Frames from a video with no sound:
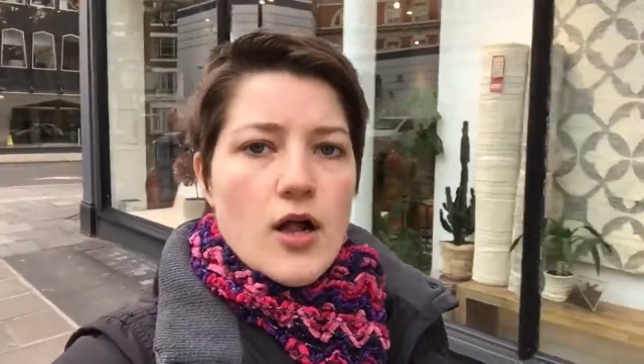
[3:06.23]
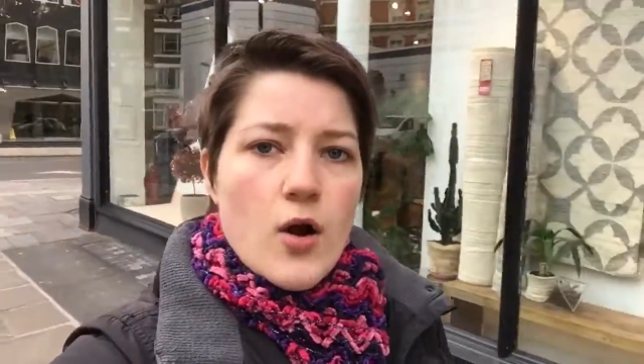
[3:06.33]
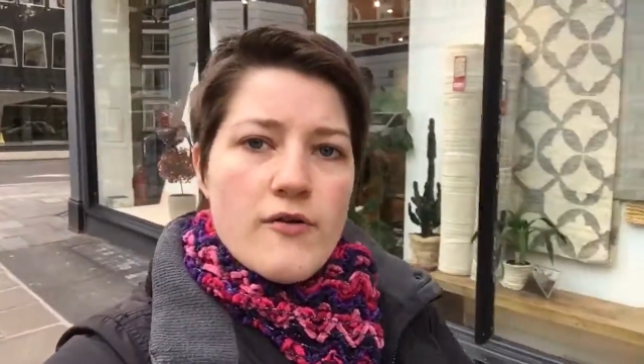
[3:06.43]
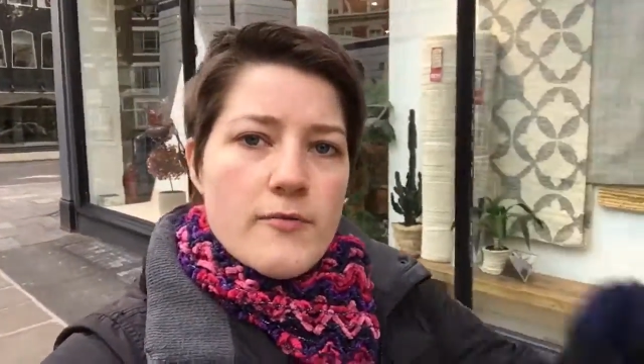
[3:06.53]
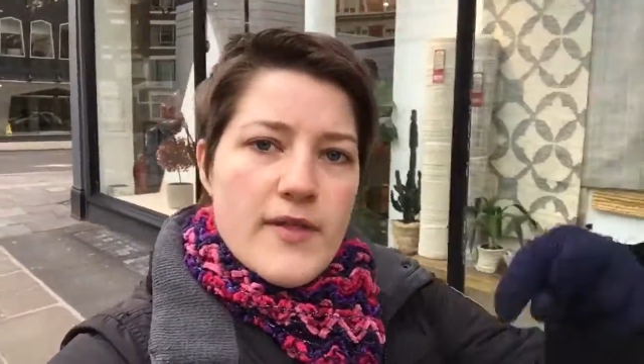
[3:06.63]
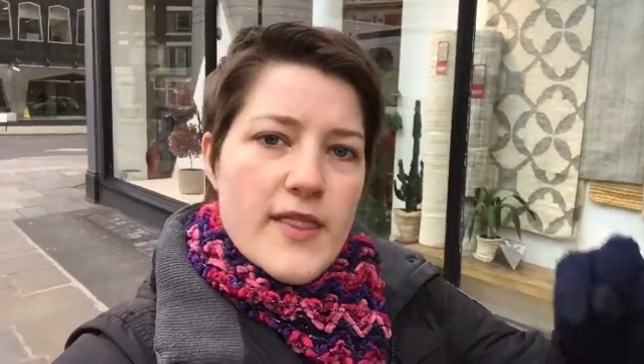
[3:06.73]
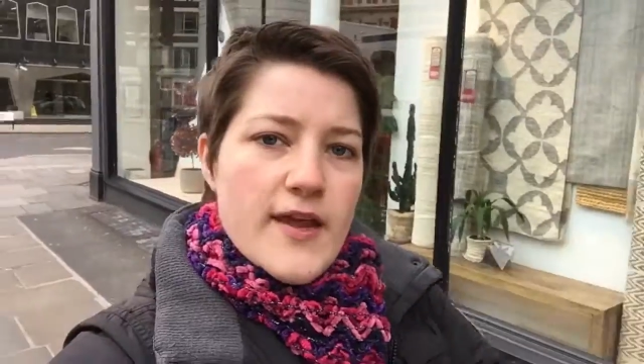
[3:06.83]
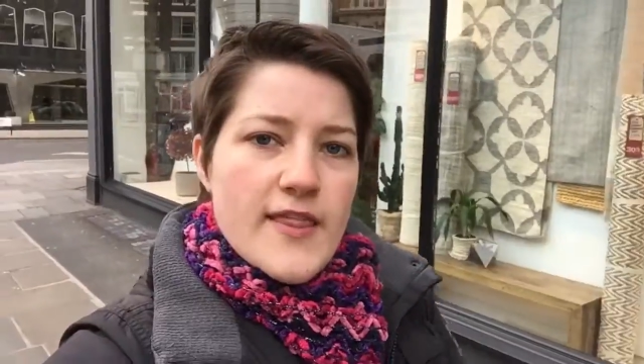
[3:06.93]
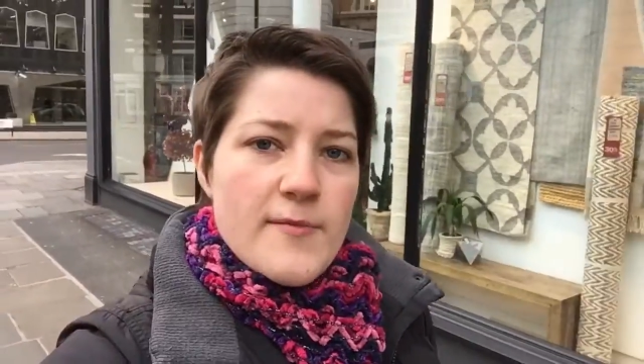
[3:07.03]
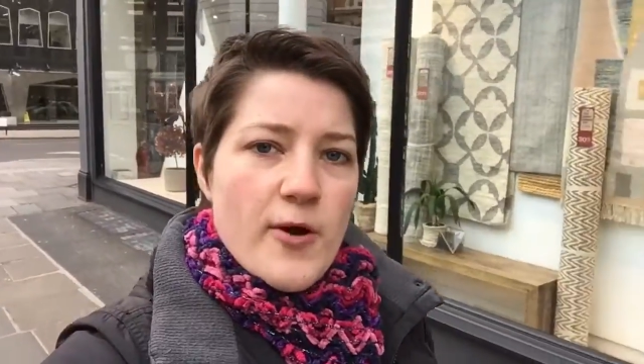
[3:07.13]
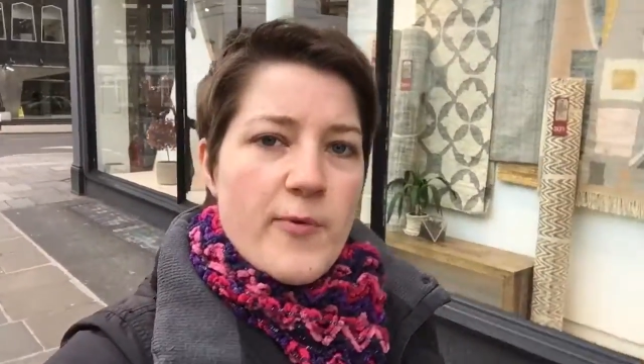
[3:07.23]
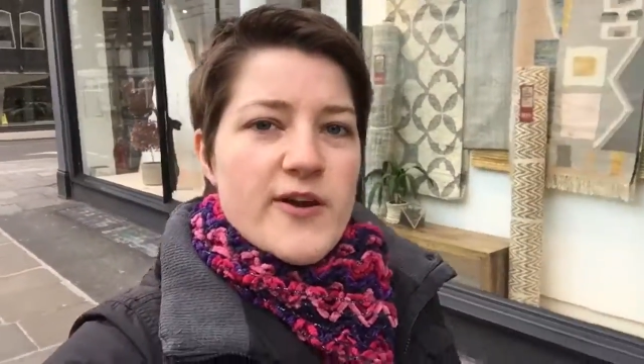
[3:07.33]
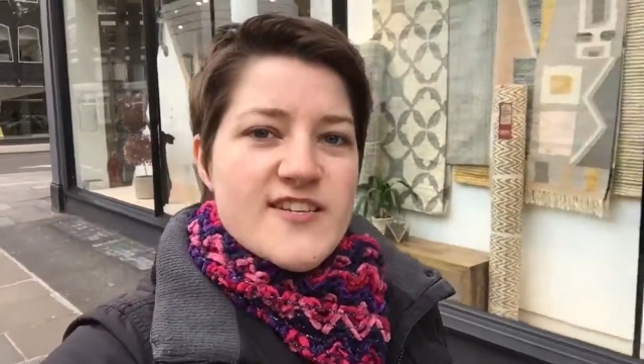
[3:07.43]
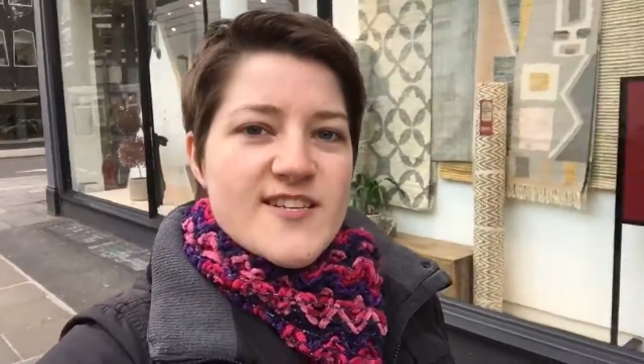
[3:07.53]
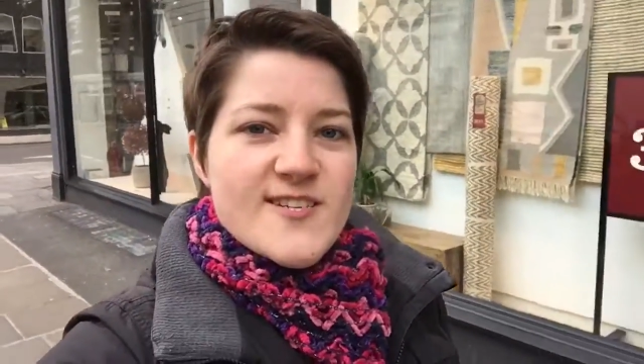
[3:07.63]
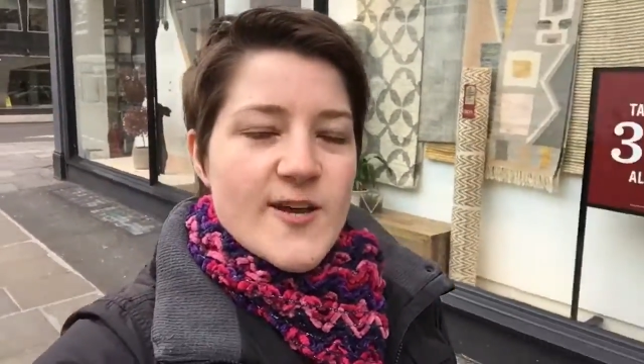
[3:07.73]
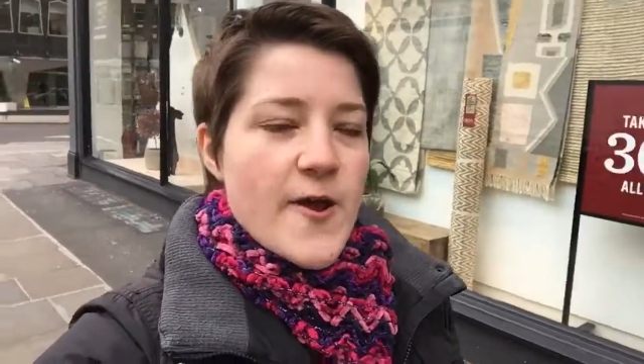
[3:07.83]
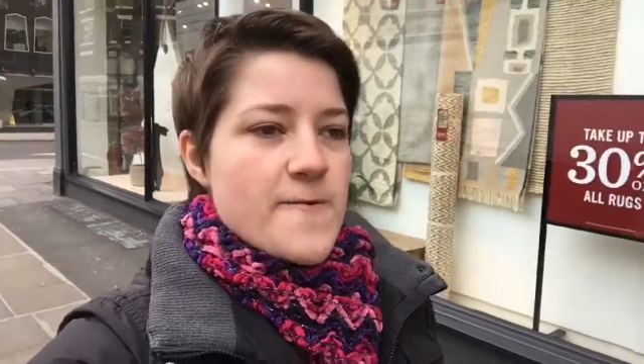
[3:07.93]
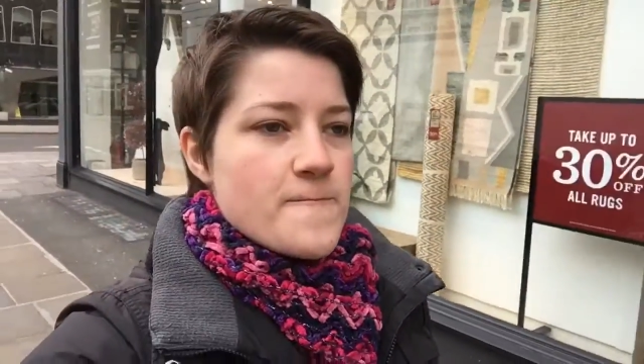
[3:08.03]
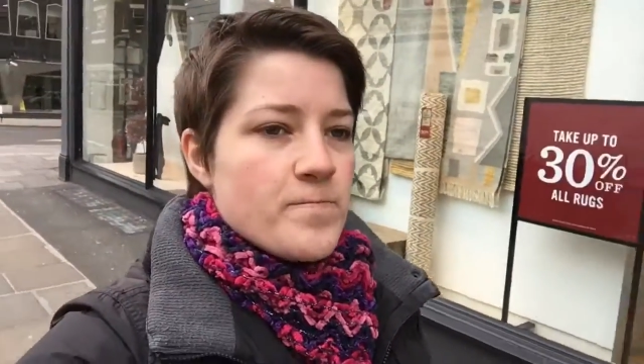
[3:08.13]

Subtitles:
go over them in the blog post. So